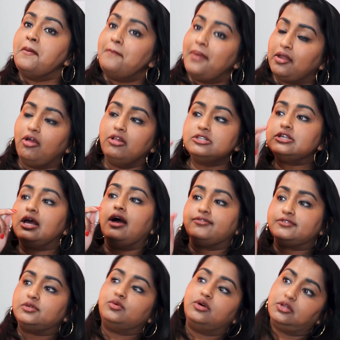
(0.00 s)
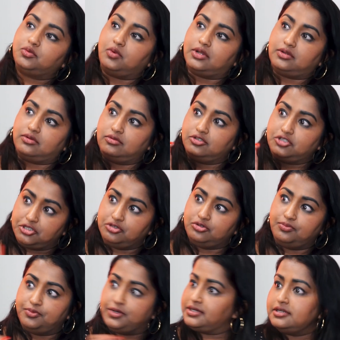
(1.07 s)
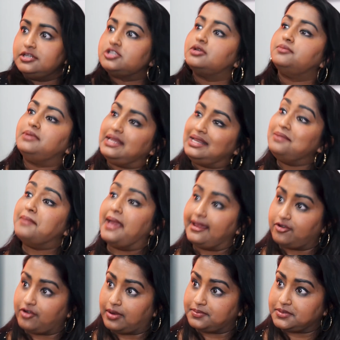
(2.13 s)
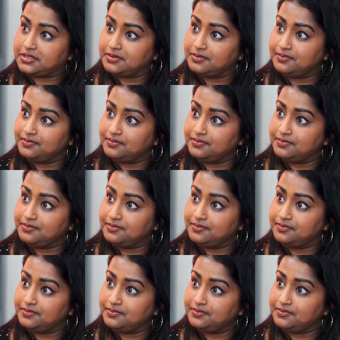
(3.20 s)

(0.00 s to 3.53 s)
But also after World War II, Britain is completely bankrupt.